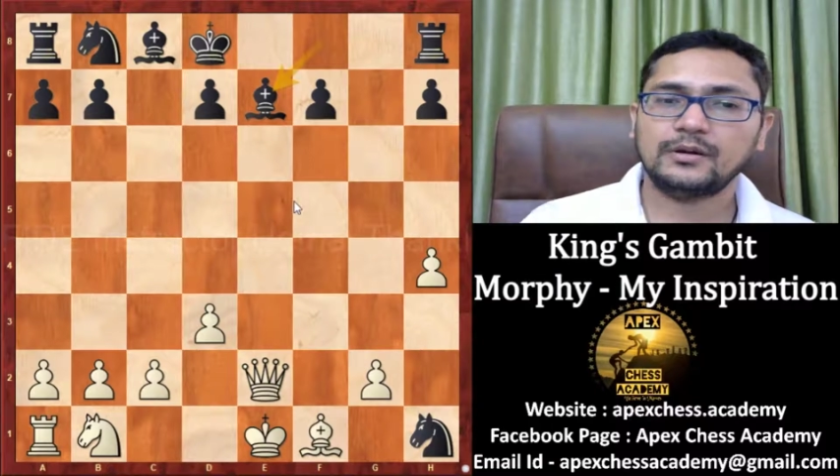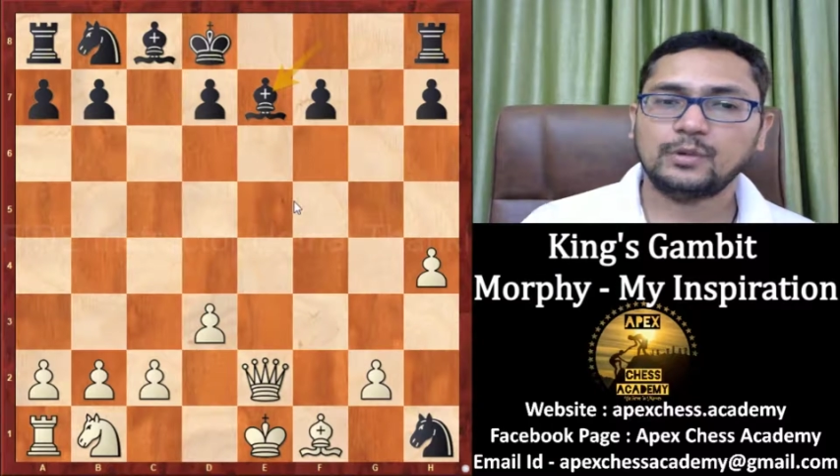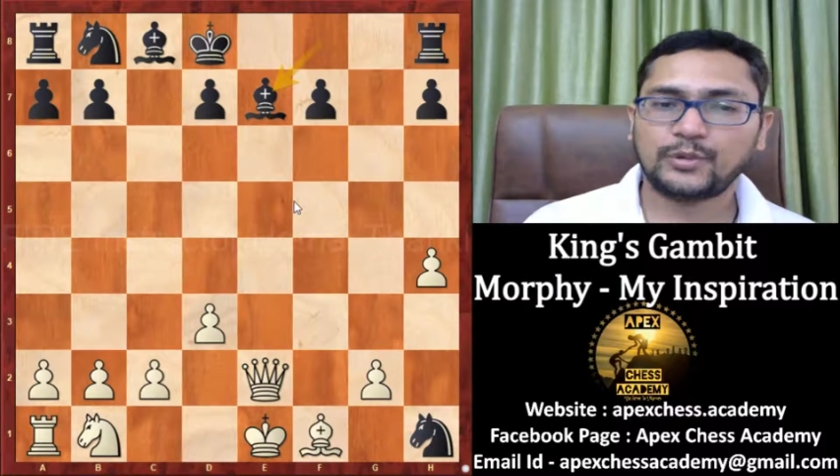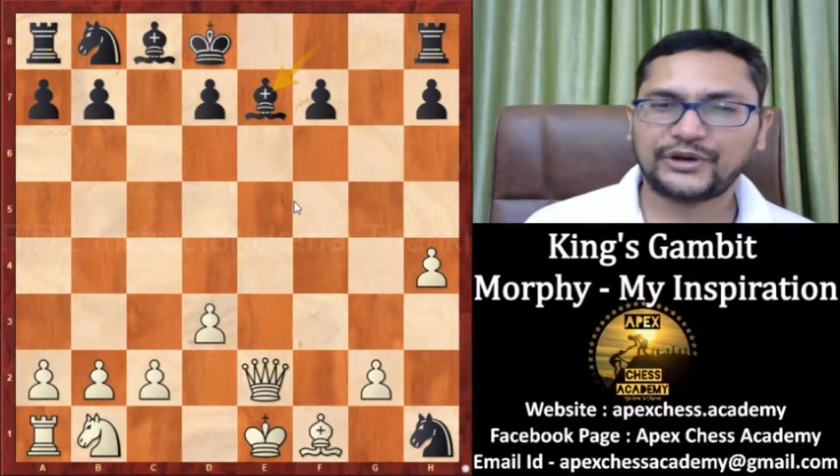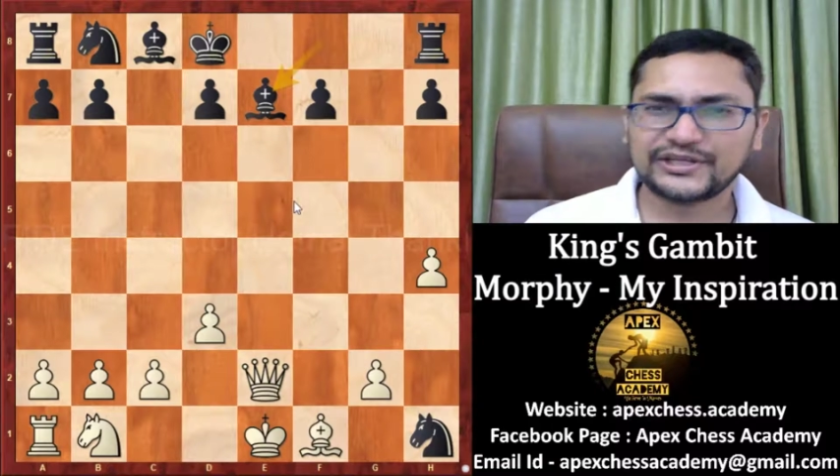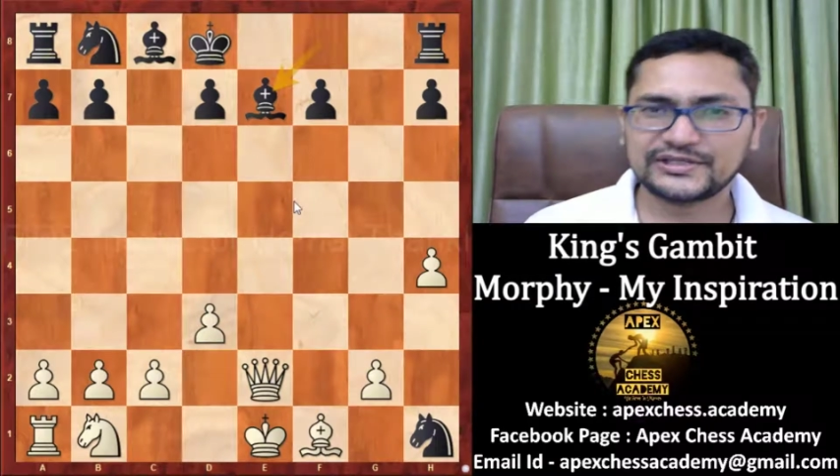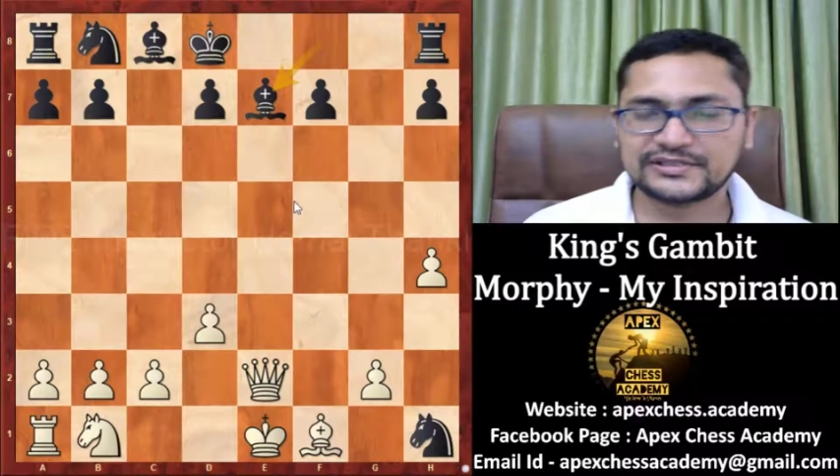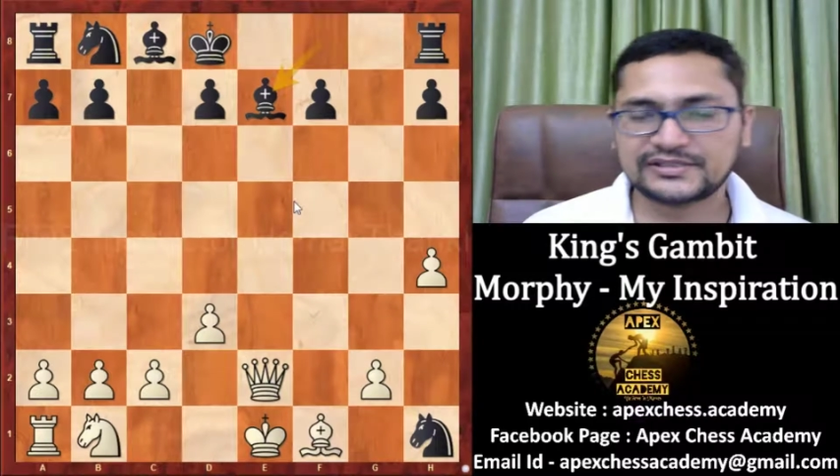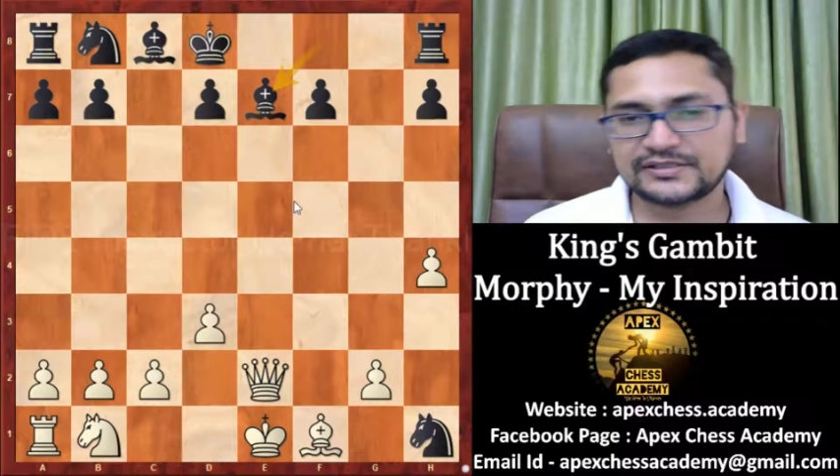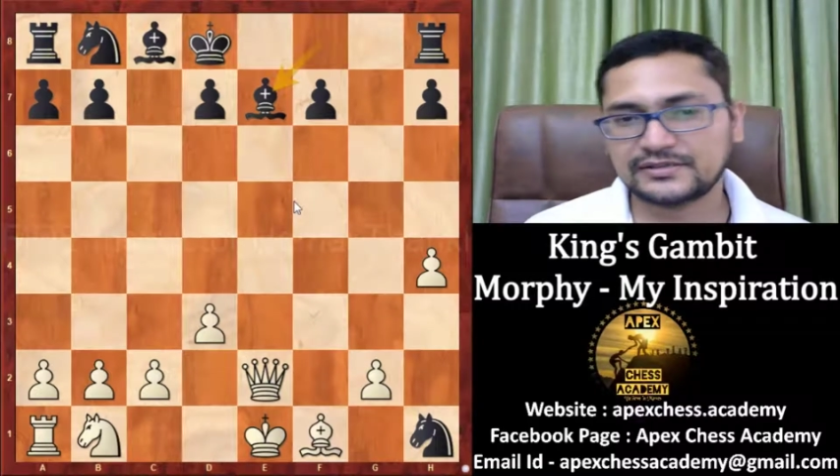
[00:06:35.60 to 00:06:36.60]
white has
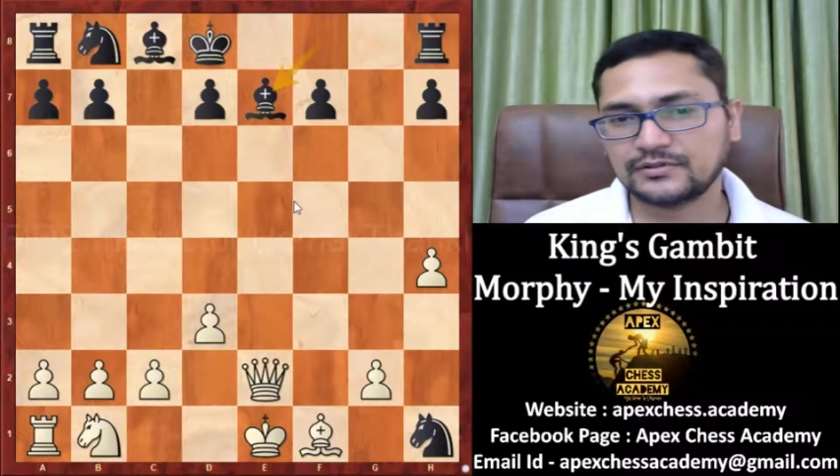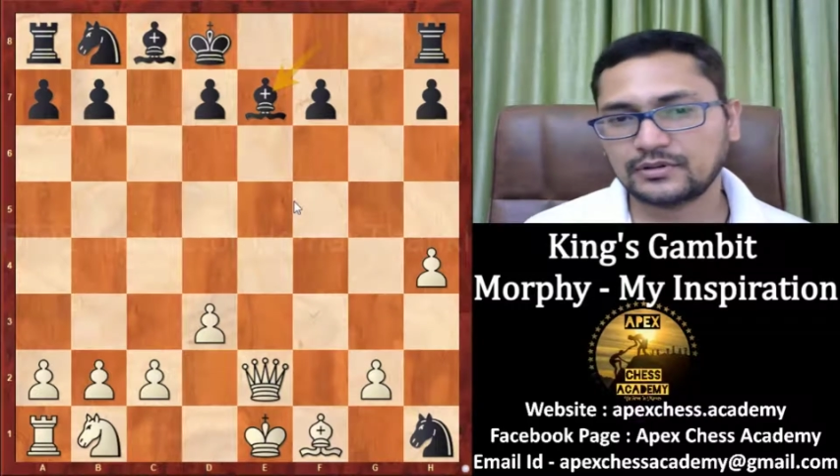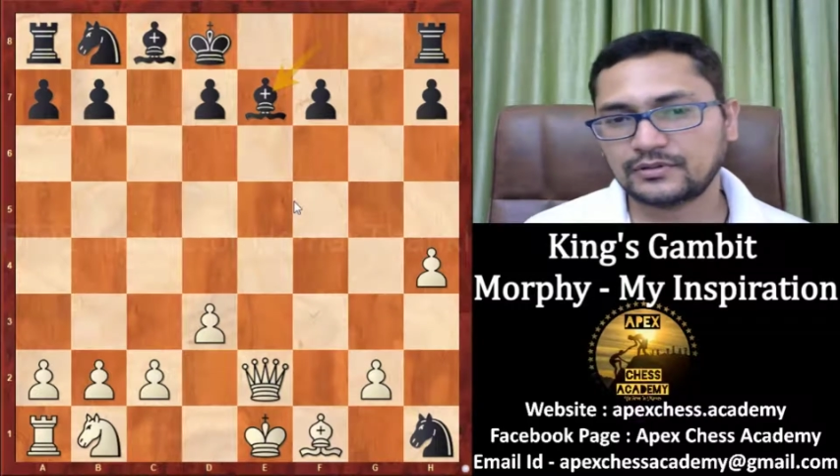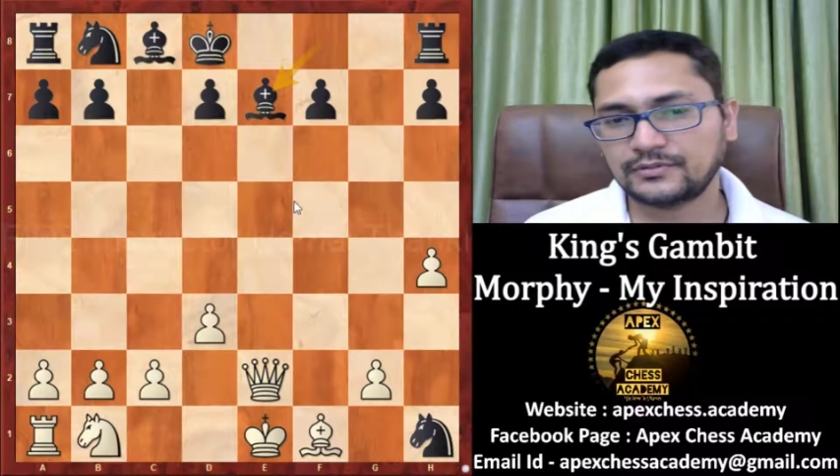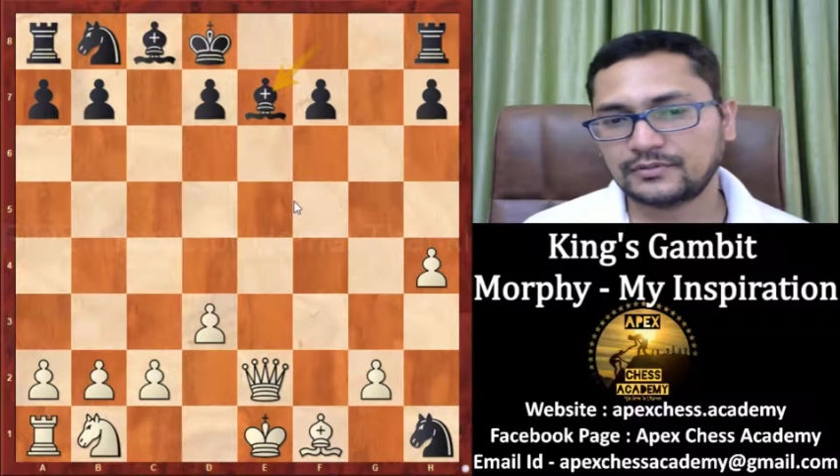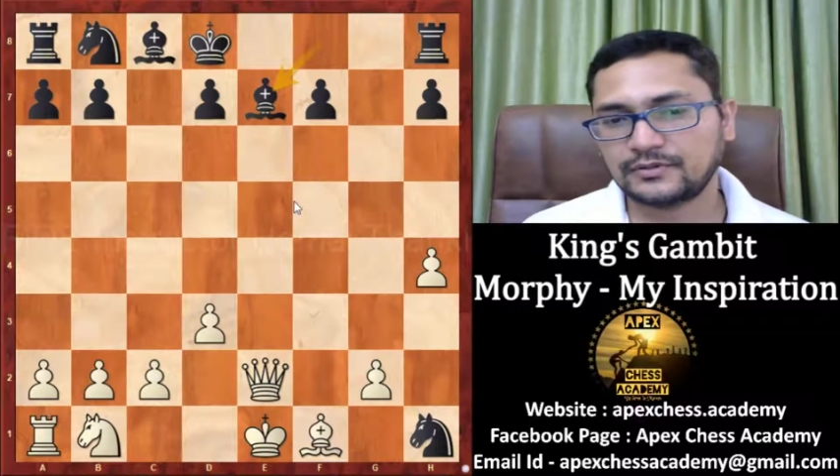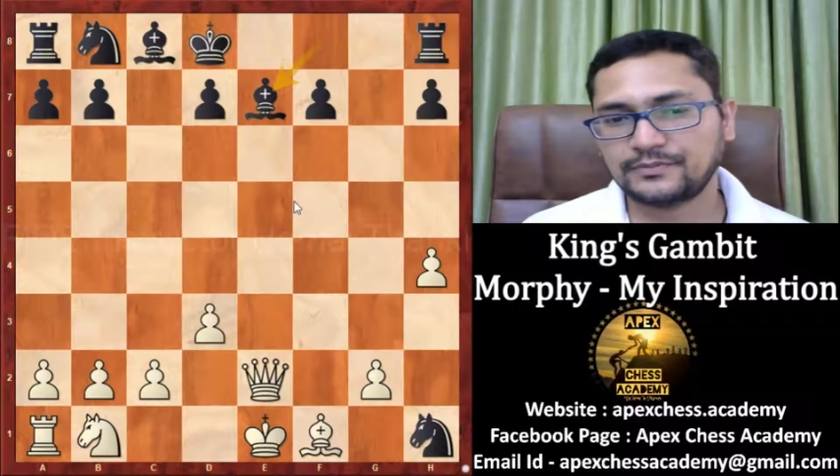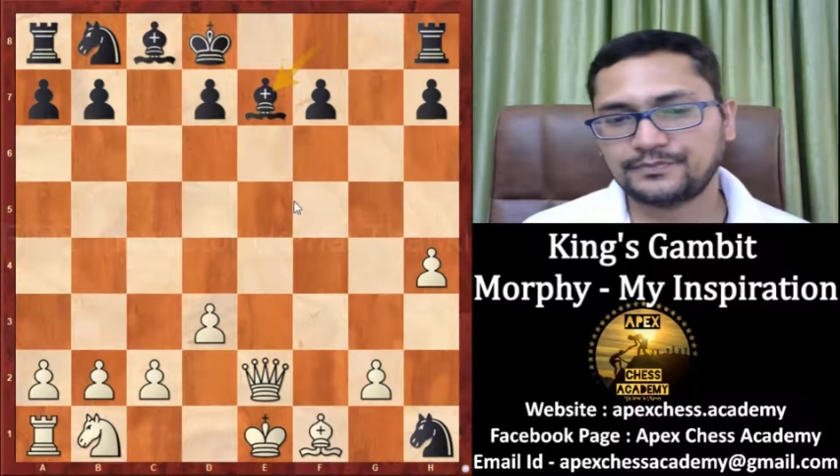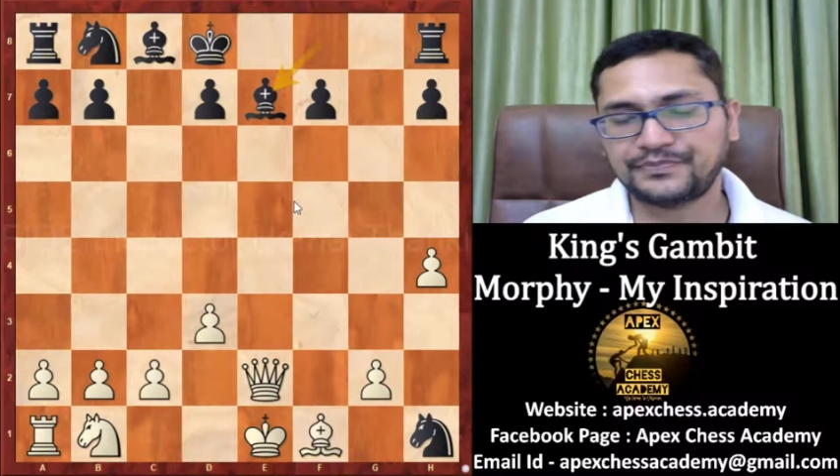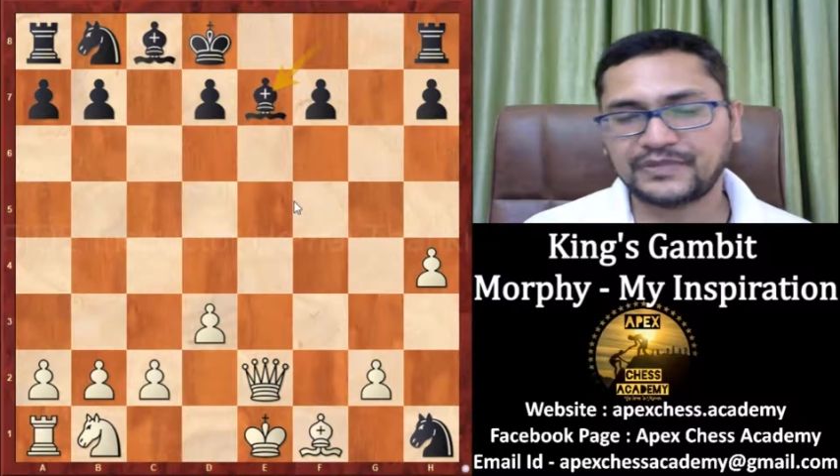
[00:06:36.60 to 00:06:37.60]

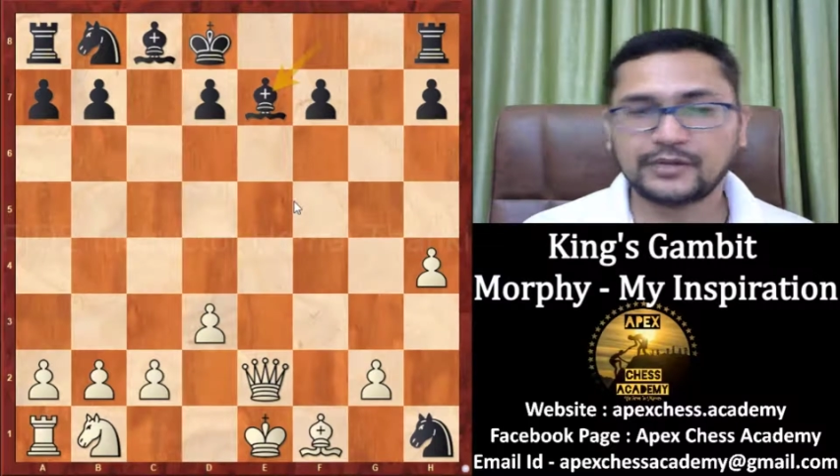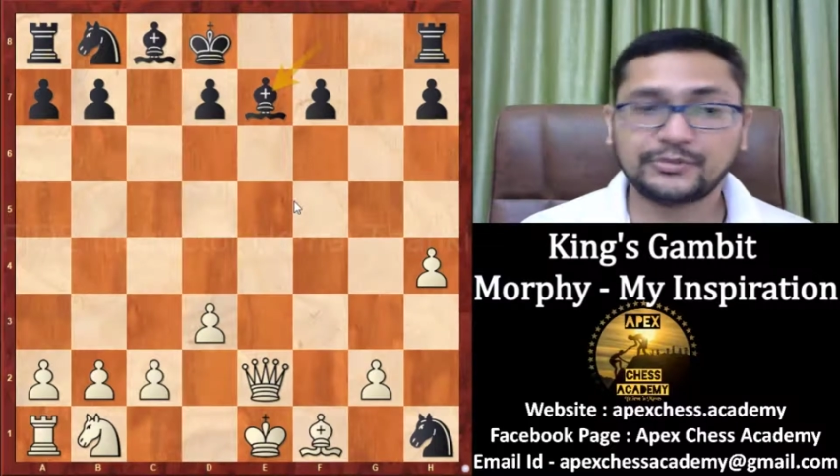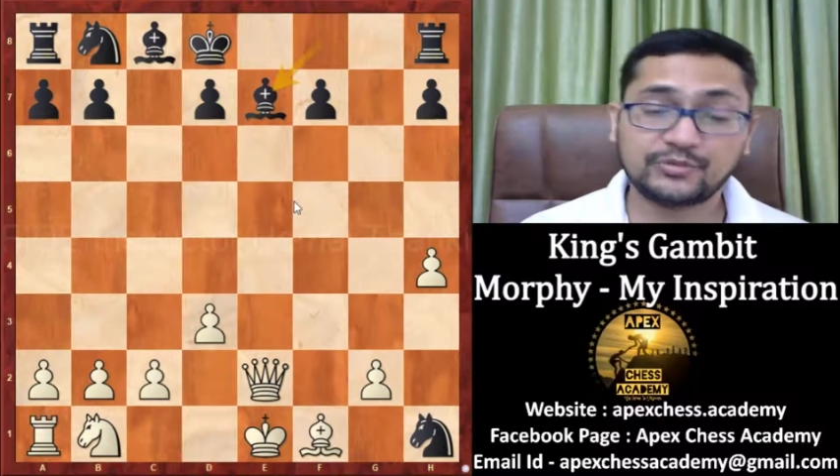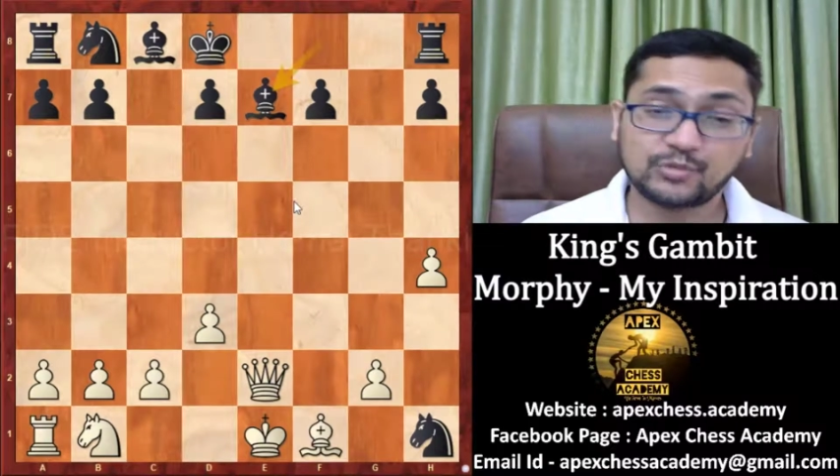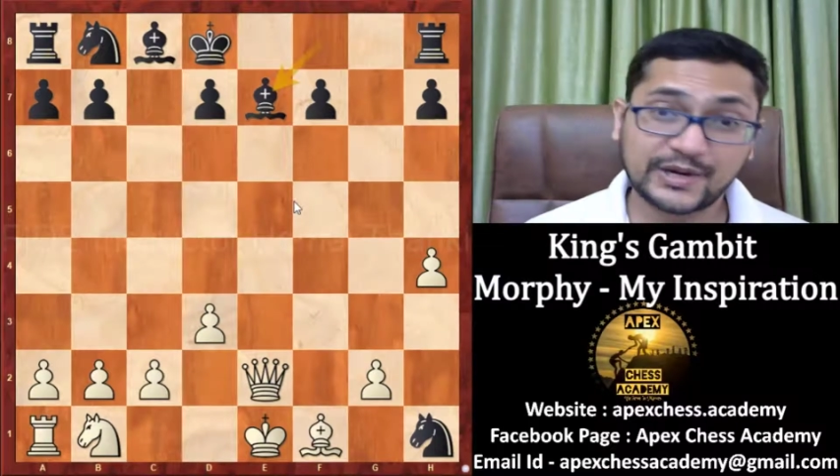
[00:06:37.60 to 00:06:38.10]
I mean